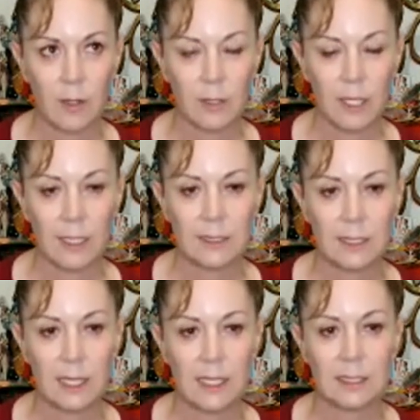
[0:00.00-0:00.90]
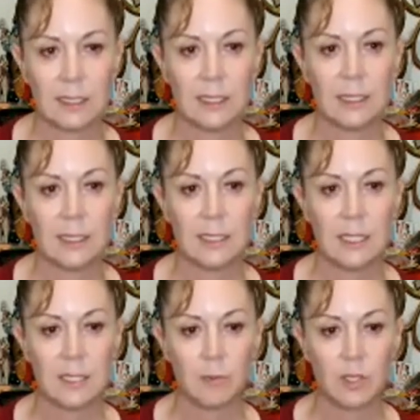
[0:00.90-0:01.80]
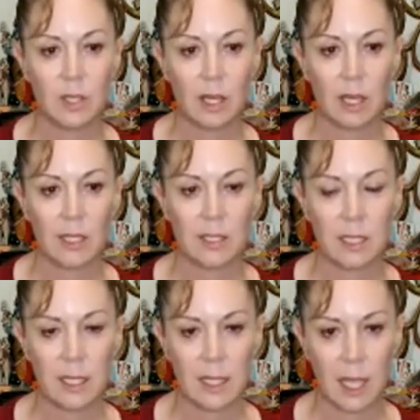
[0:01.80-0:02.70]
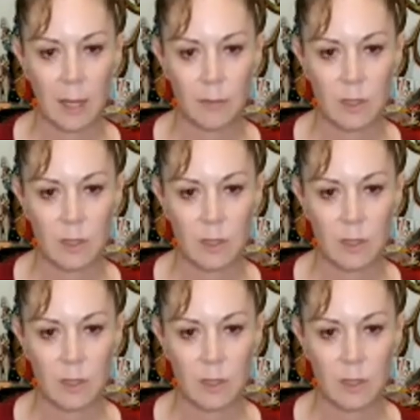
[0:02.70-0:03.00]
And on the exhalation, the chest subsides and the